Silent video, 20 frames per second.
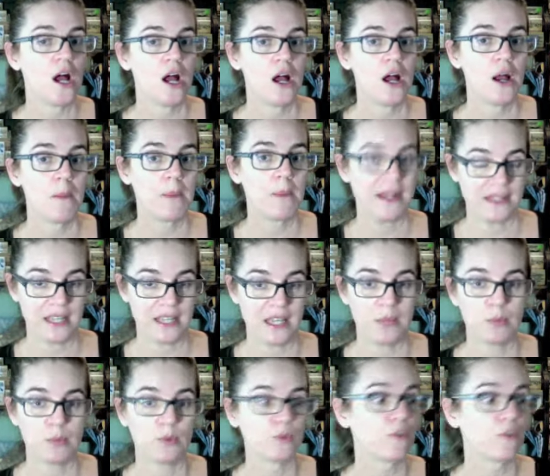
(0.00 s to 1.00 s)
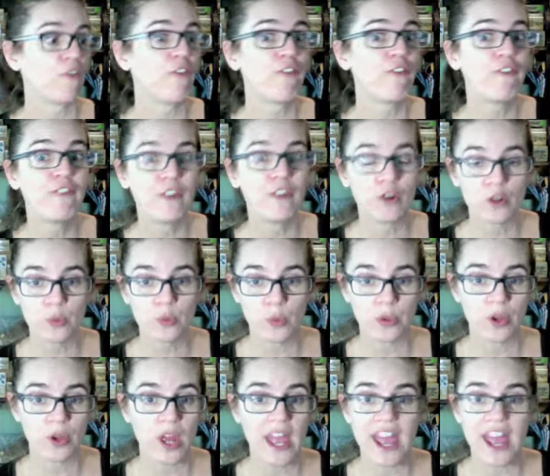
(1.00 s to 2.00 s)
my table filled with
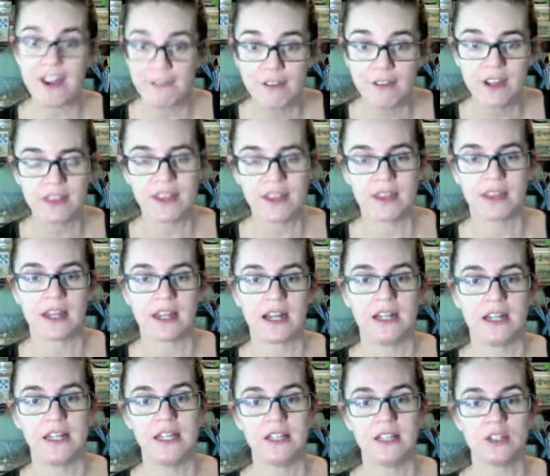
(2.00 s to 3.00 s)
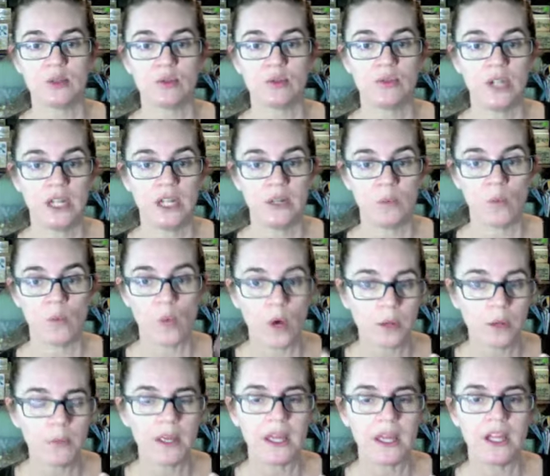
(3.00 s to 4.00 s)
everything that I need to create one
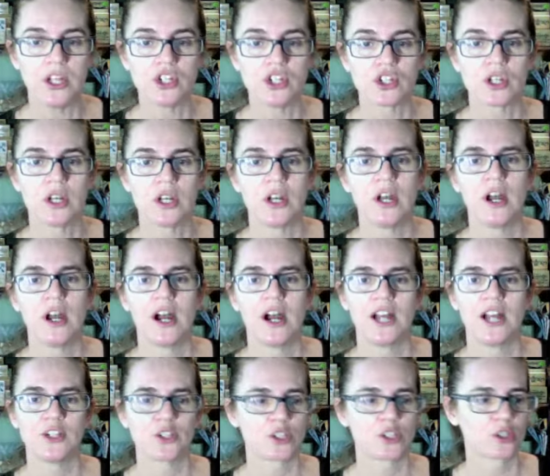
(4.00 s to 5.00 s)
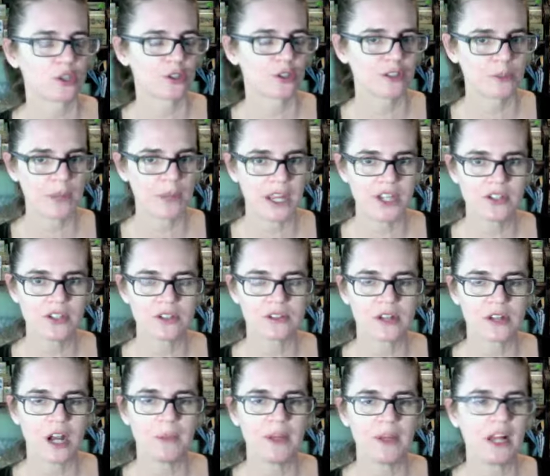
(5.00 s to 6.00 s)
page, I just took
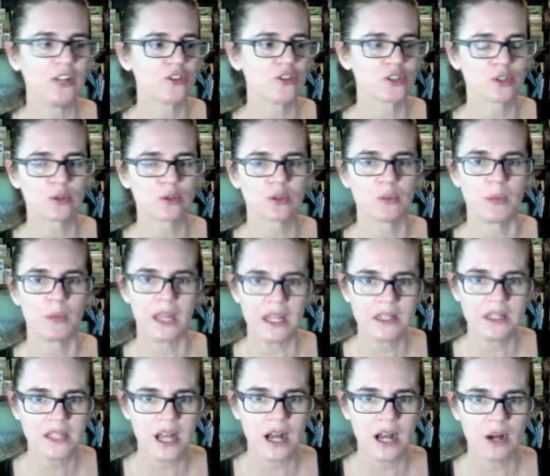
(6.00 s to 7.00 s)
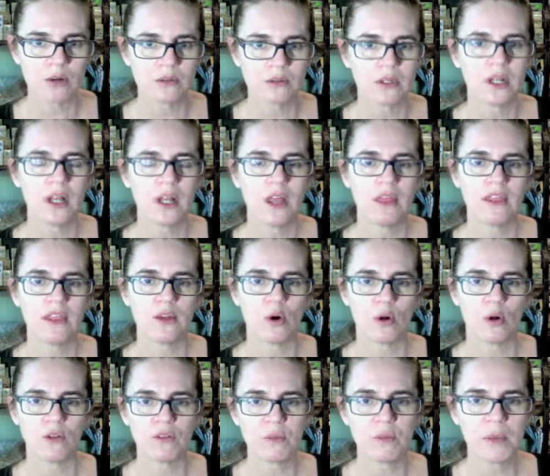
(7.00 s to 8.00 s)
the paints out, did all
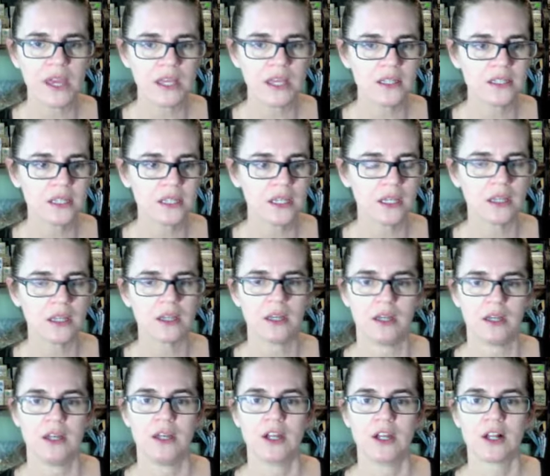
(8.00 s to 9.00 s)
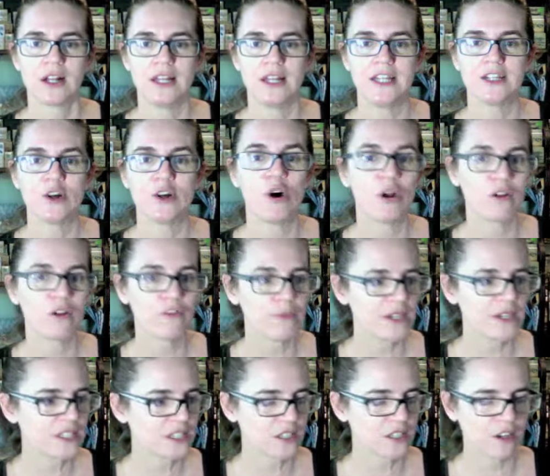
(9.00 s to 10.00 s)
of the painting, cleaned all of my
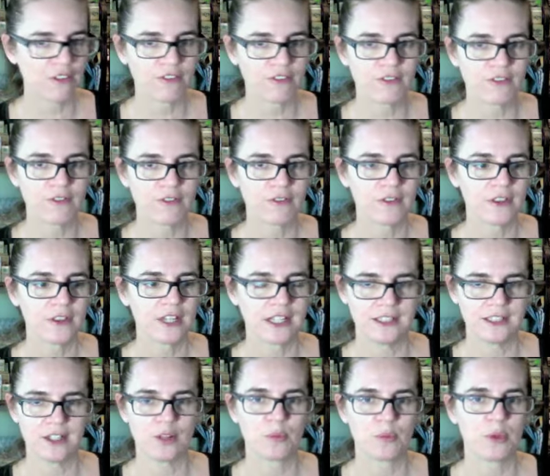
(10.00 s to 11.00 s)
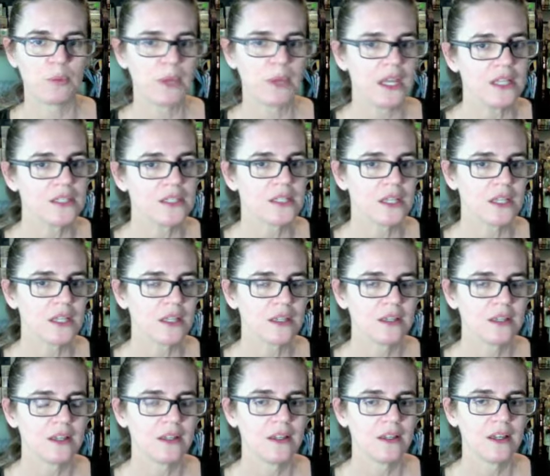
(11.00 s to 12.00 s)
stuff that dealt with painting,
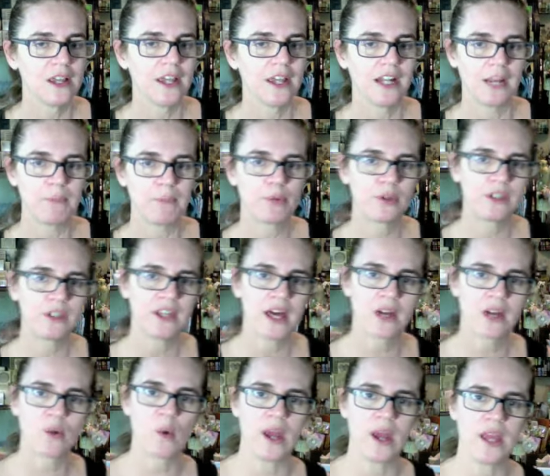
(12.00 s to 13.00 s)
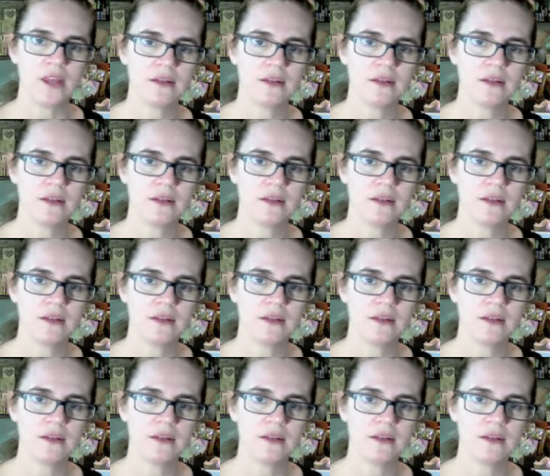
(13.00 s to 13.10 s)
and I put that away.